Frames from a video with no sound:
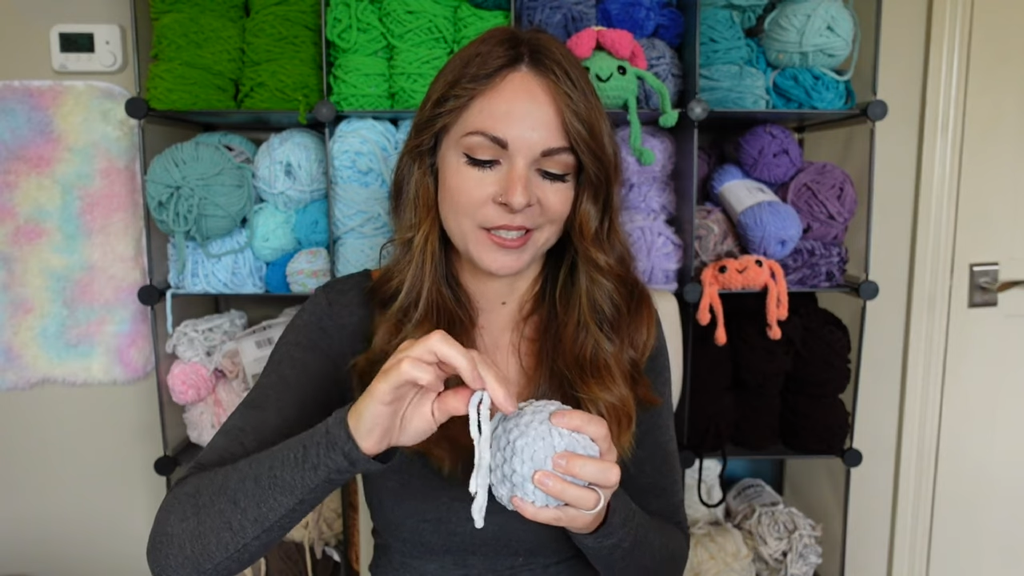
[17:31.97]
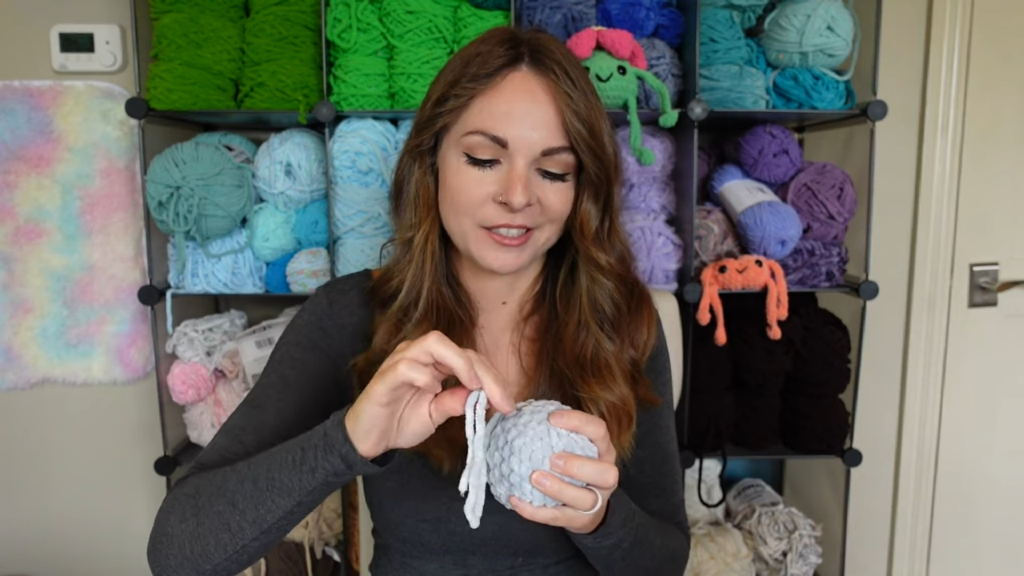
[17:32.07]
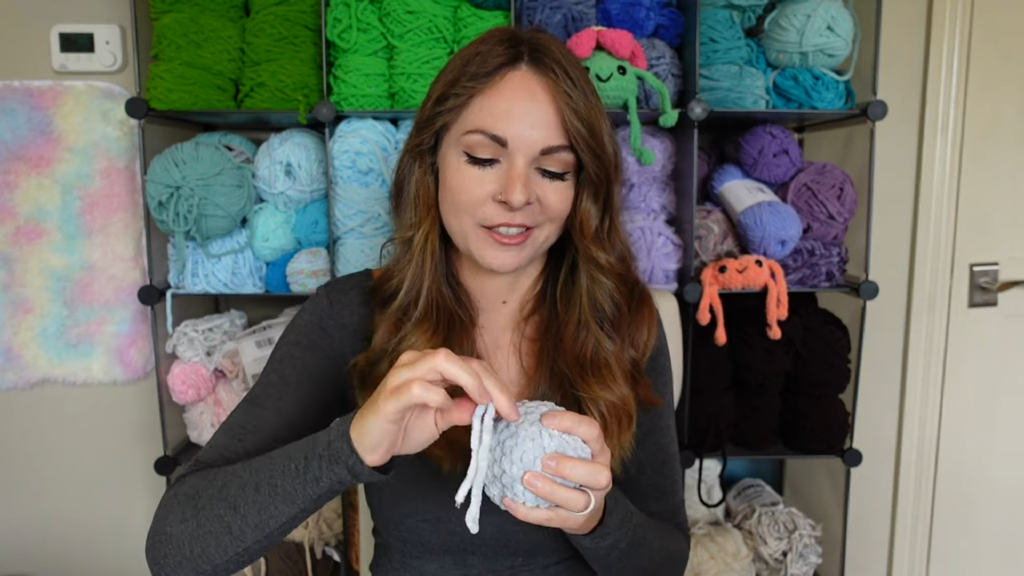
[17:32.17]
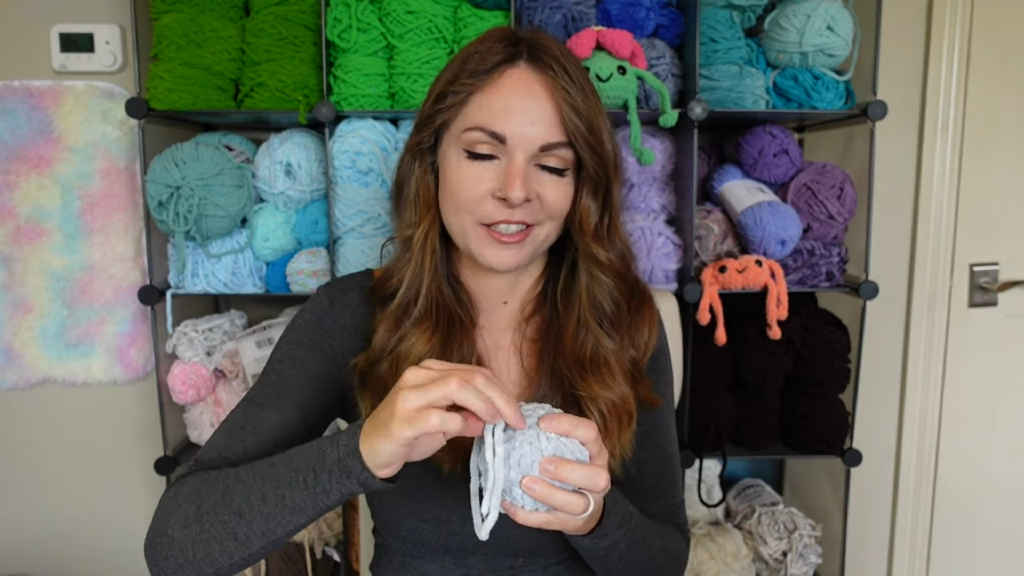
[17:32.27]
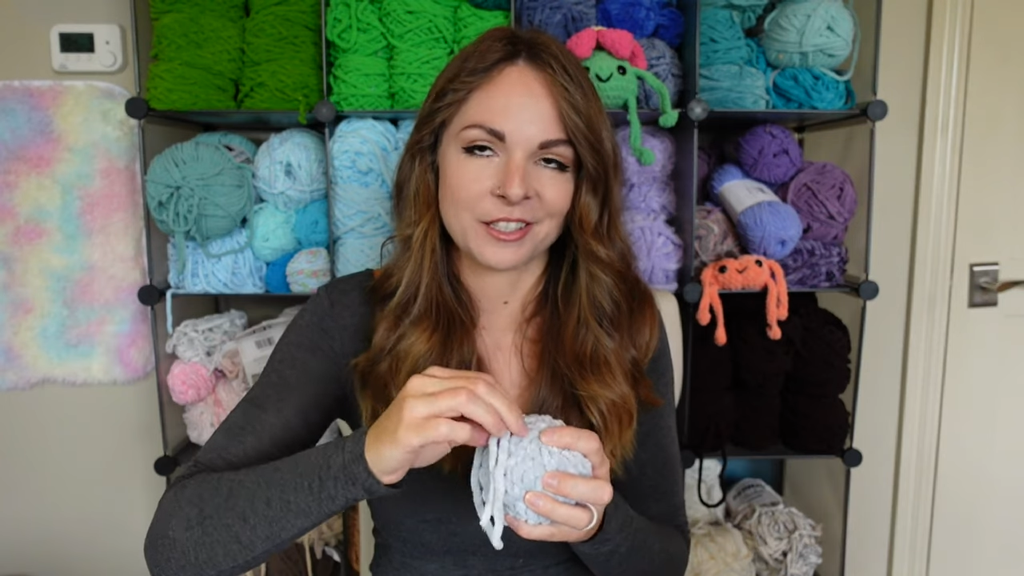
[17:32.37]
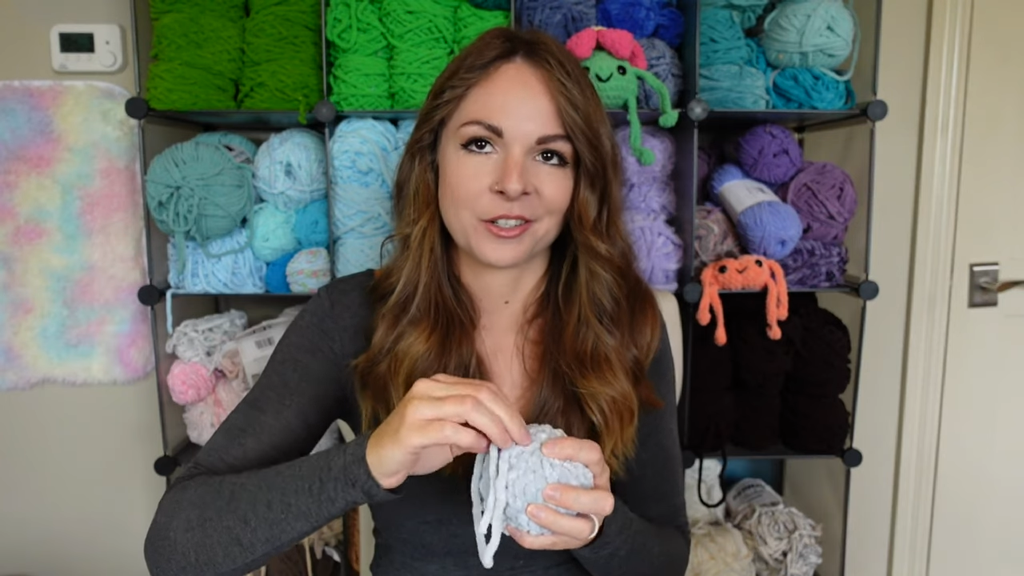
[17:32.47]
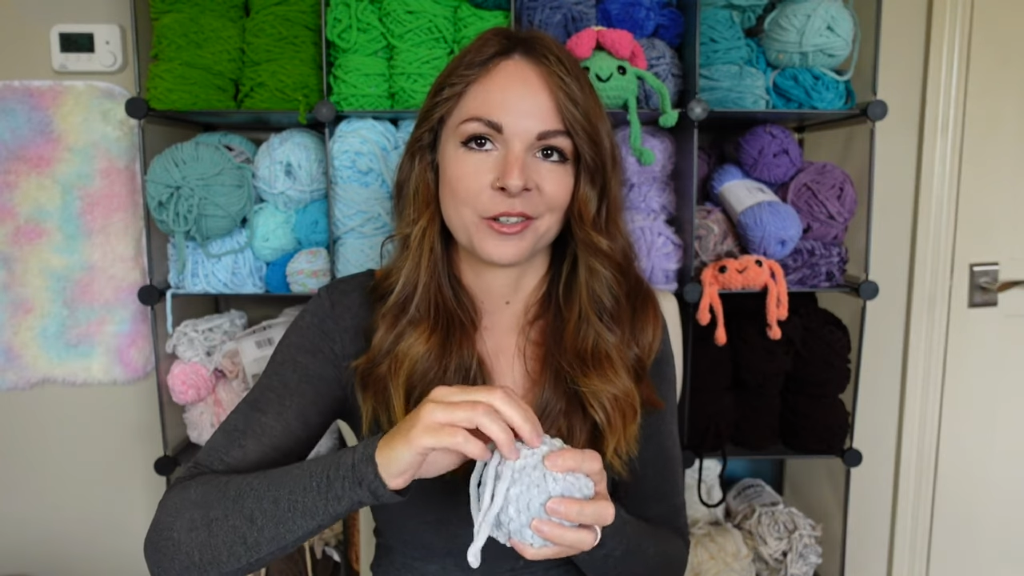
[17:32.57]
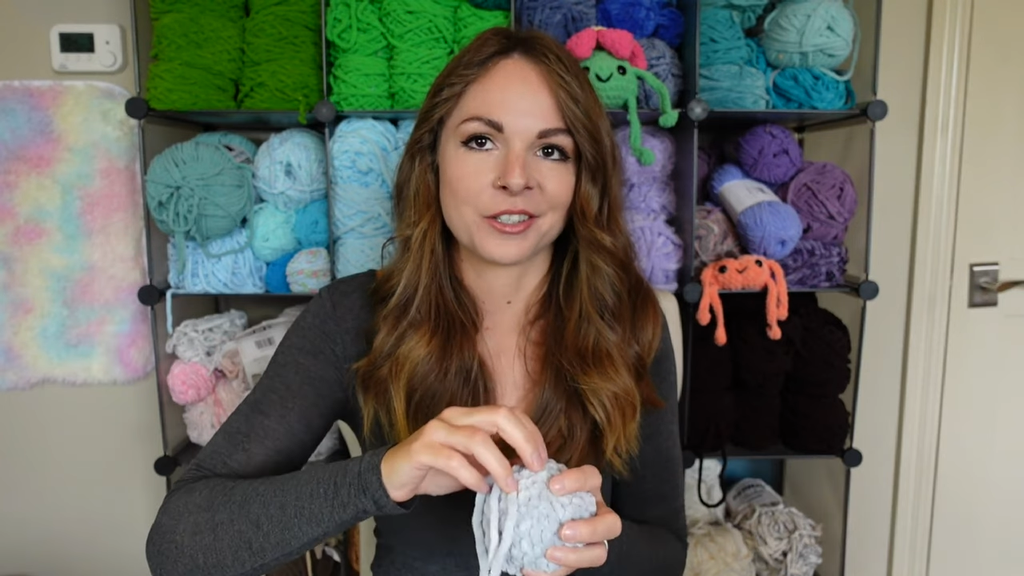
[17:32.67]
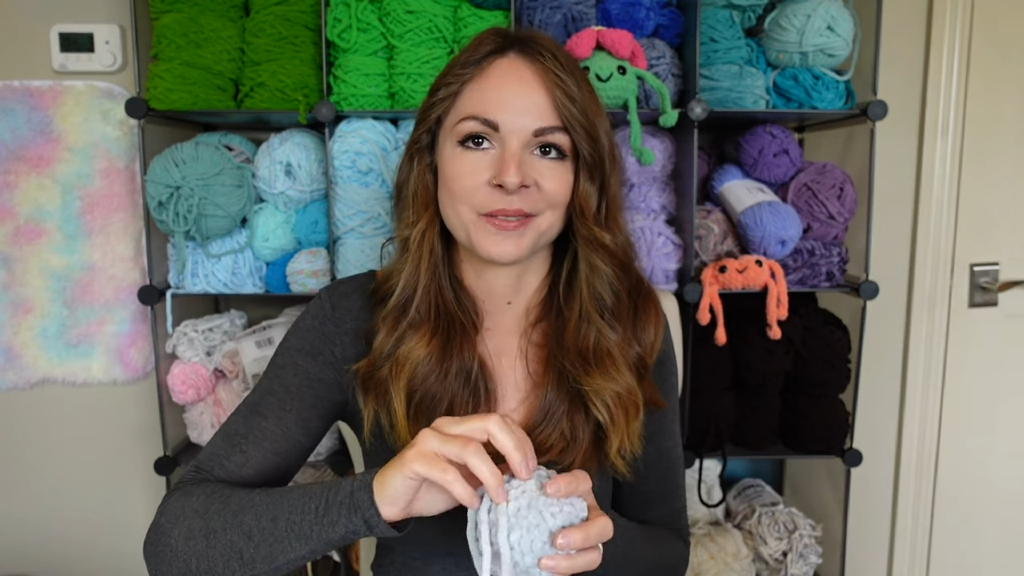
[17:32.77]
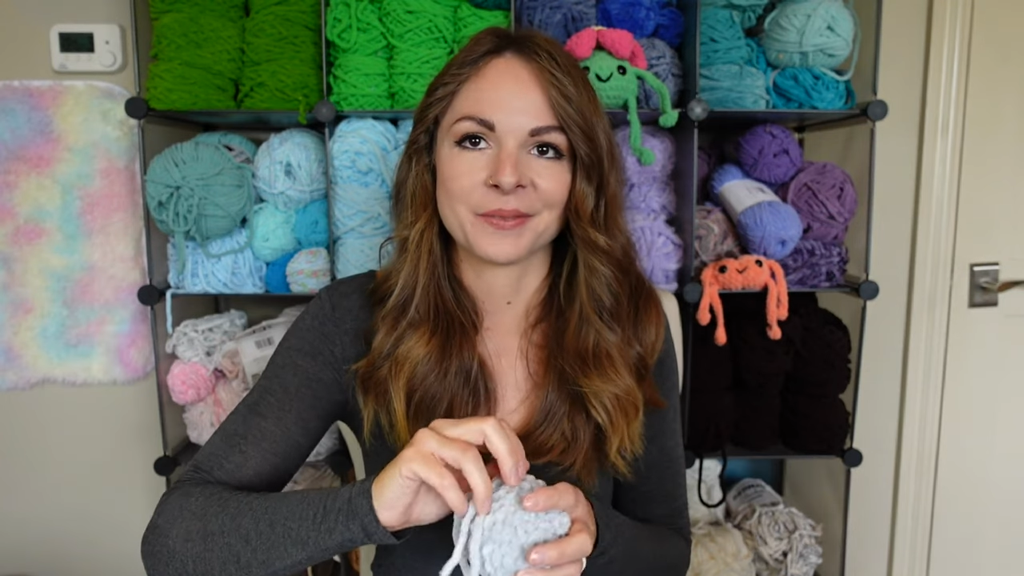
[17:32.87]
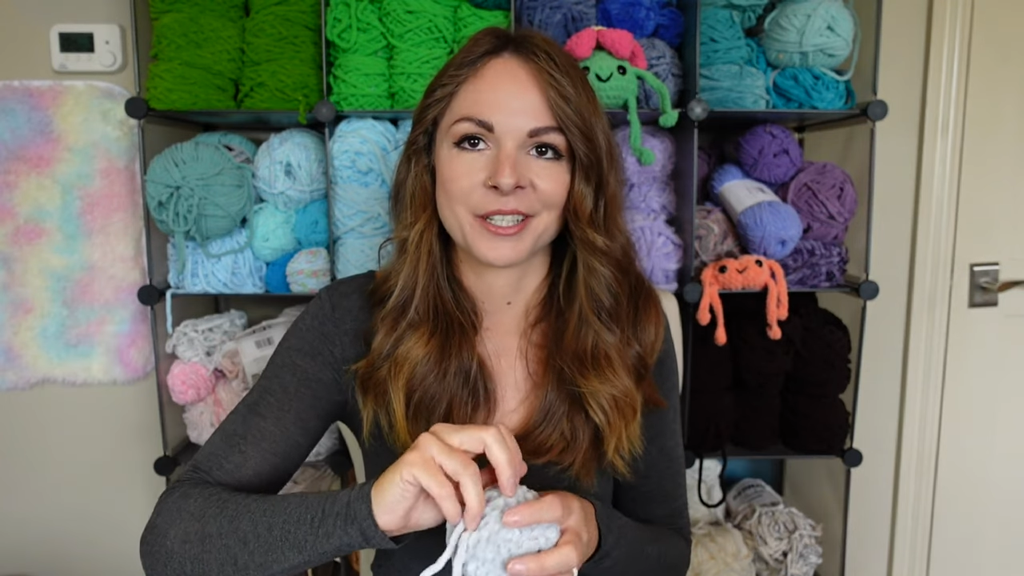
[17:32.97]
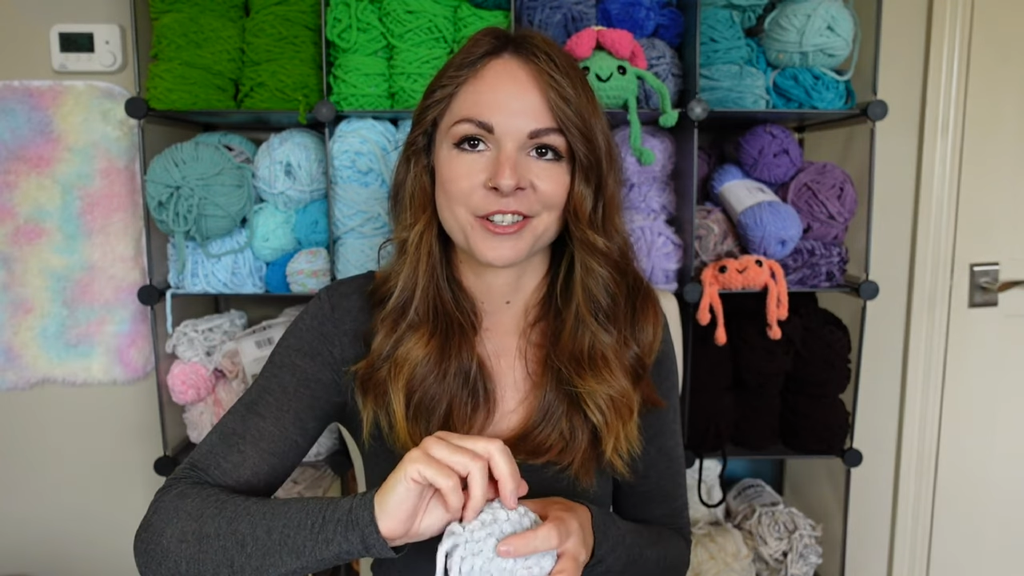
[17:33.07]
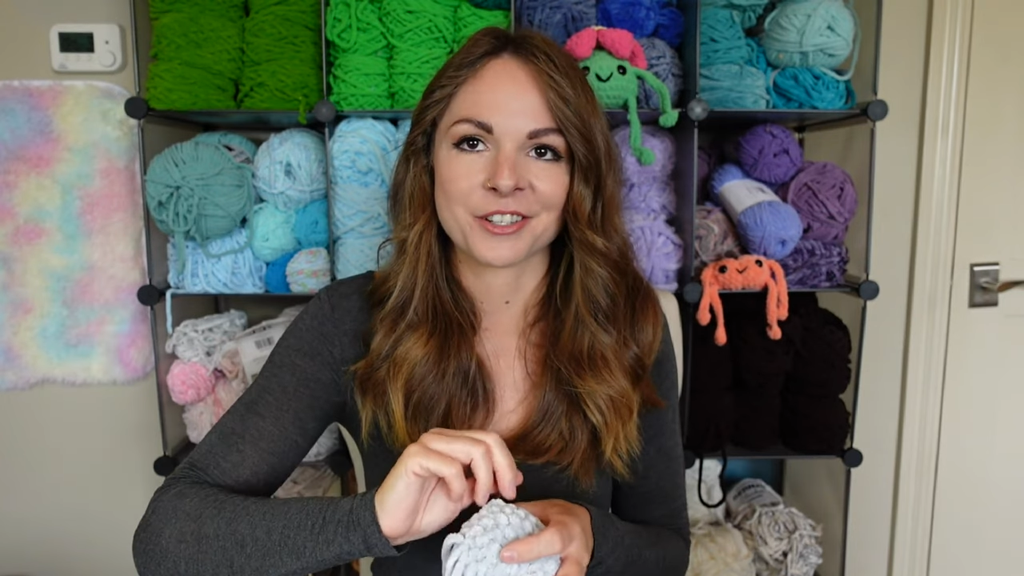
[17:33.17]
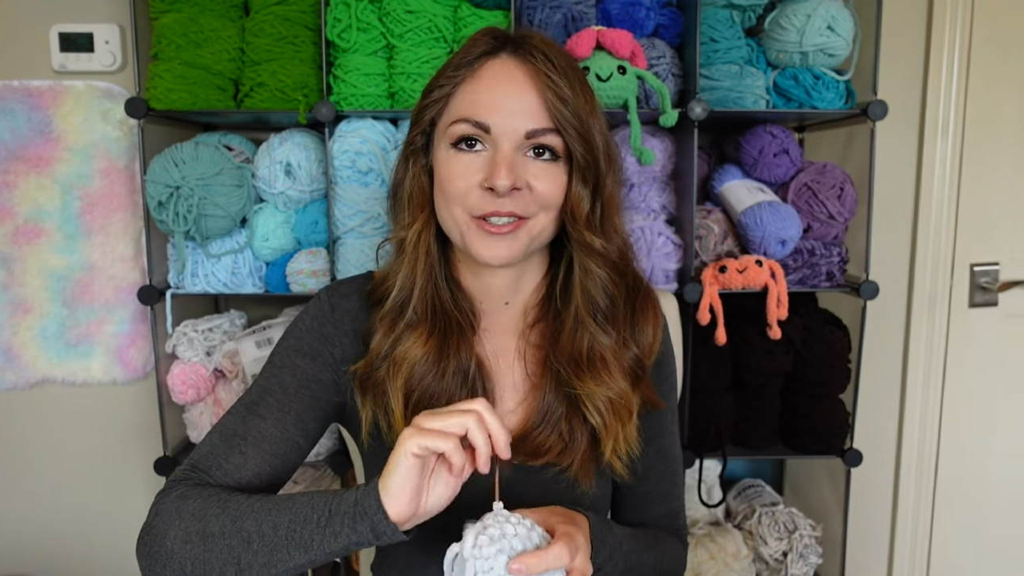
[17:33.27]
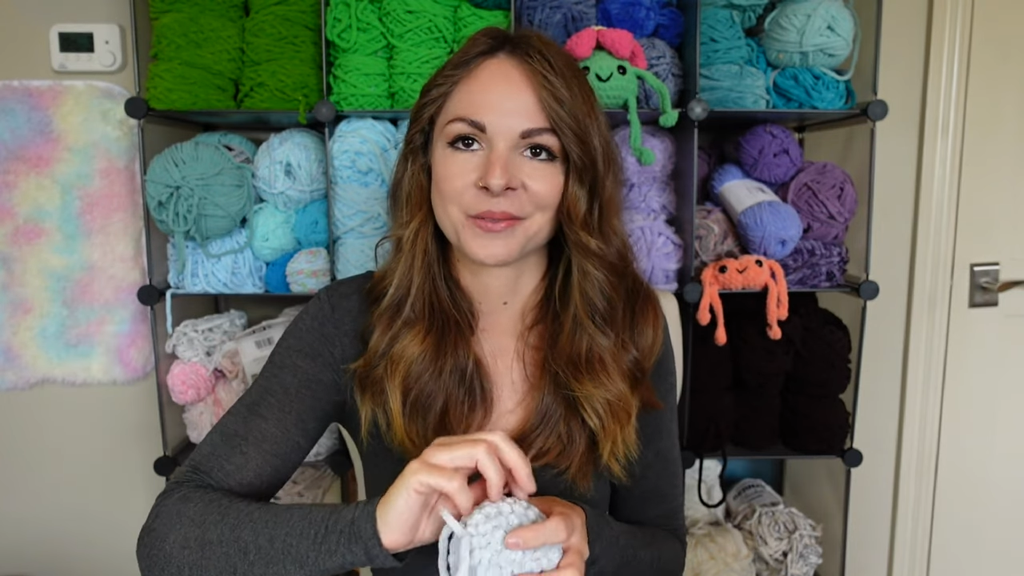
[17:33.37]
is on a total
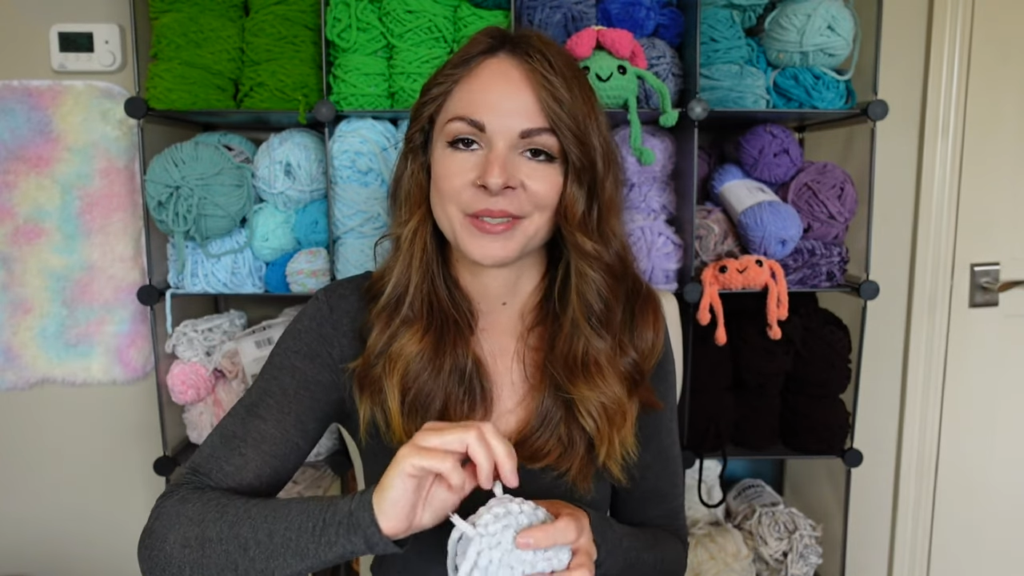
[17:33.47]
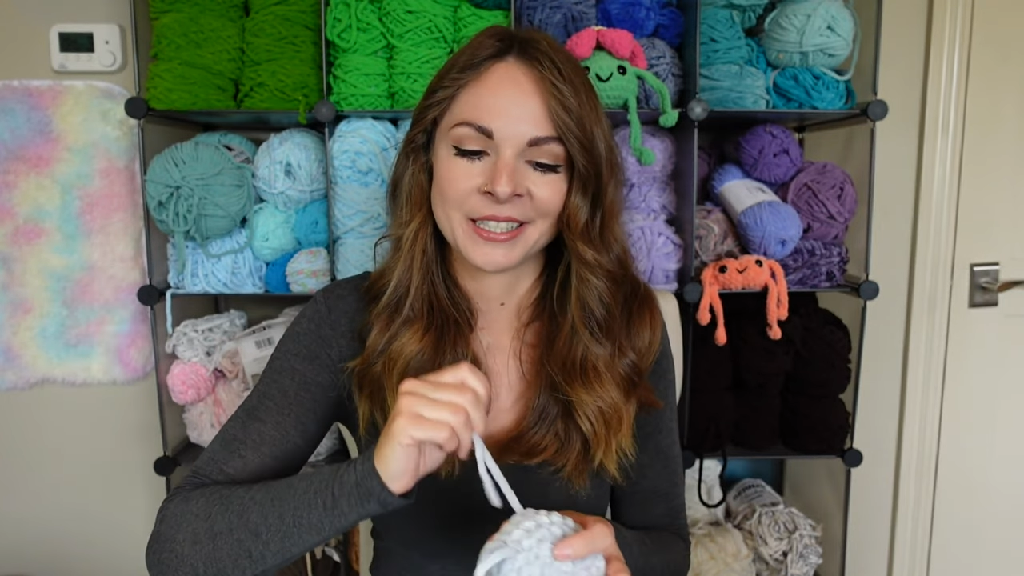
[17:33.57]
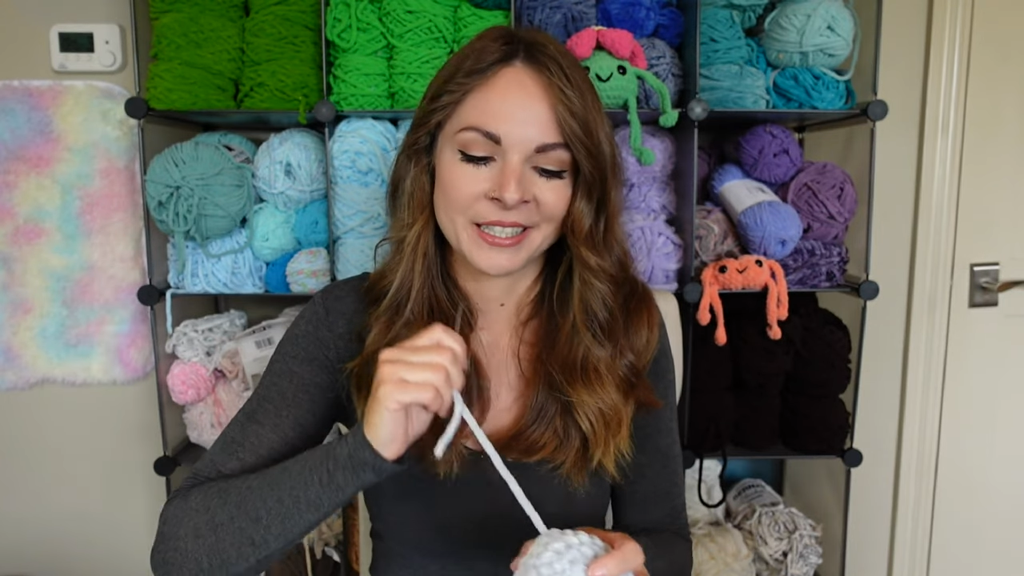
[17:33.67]
mushroom